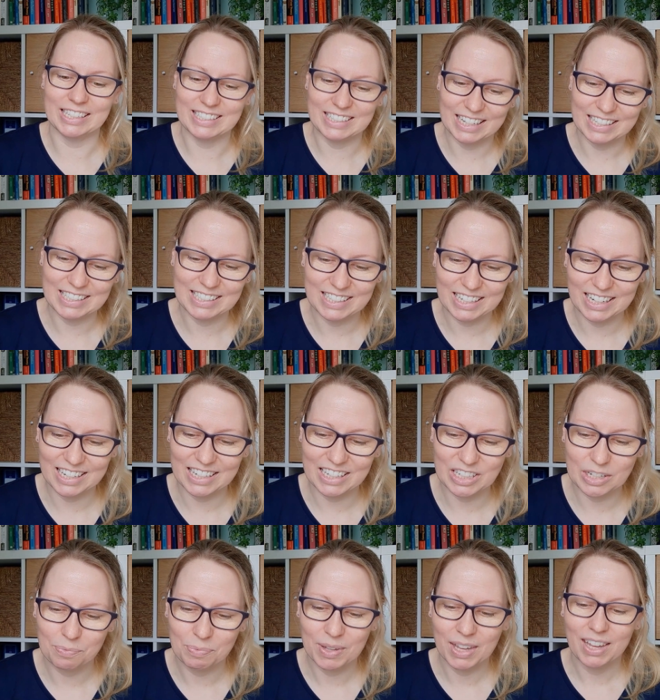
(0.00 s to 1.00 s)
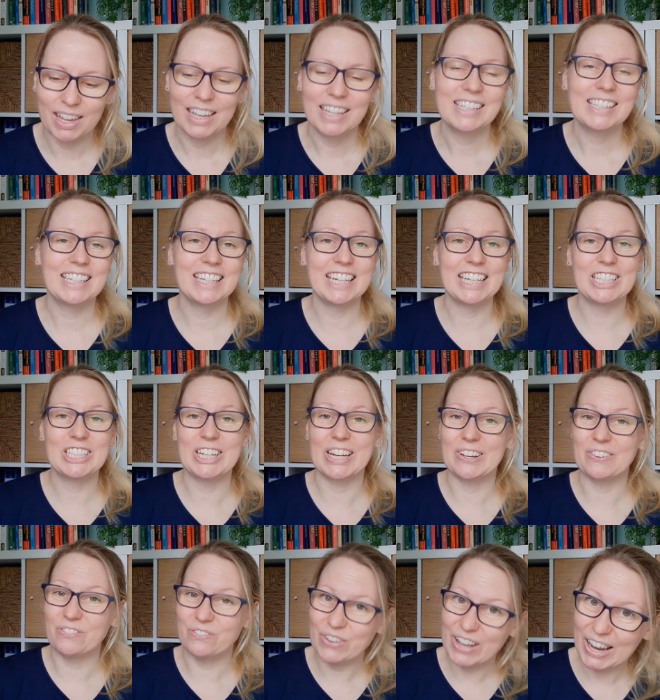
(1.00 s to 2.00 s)
assistant,
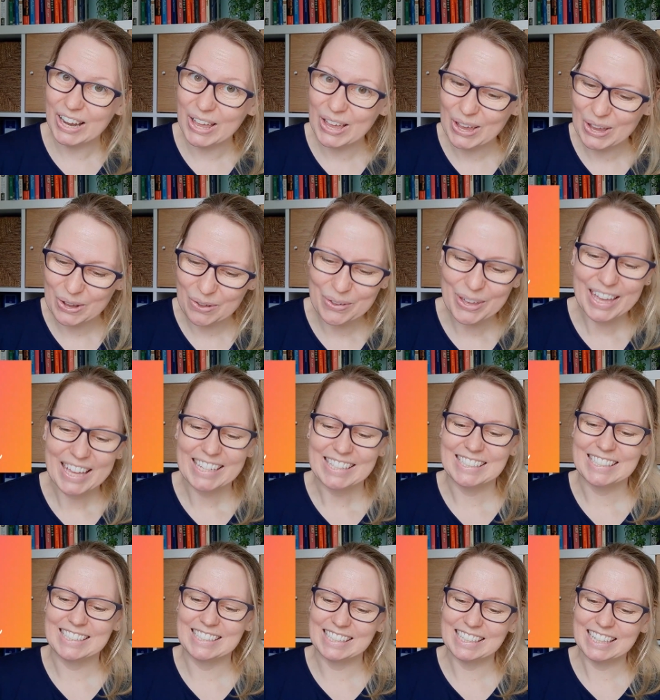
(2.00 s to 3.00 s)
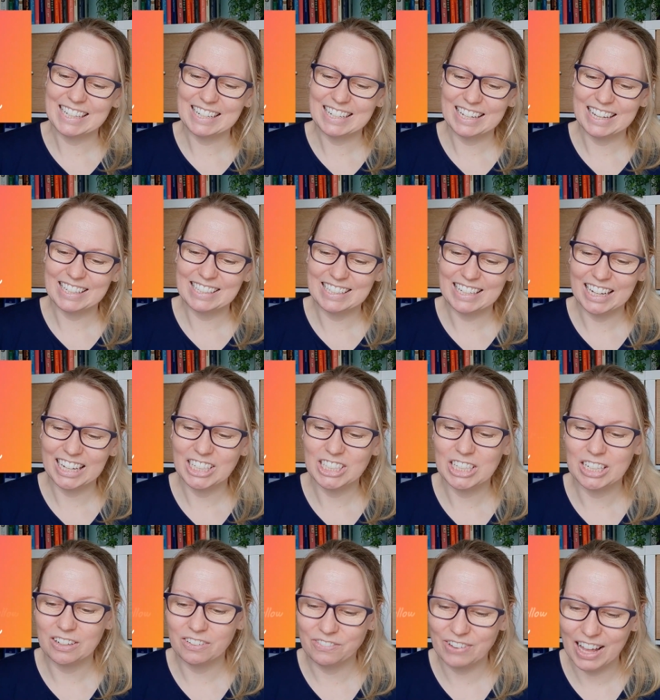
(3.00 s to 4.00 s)
teaching fellow, senior
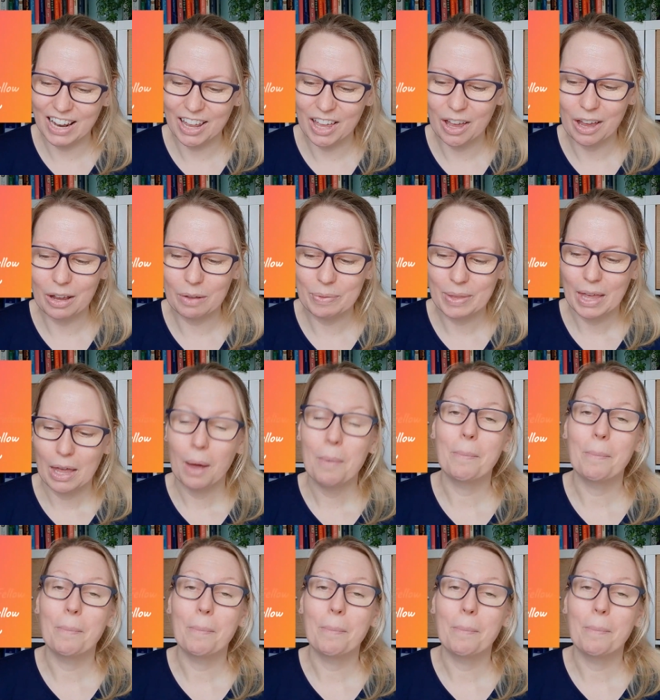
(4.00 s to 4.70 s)
teaching fellow,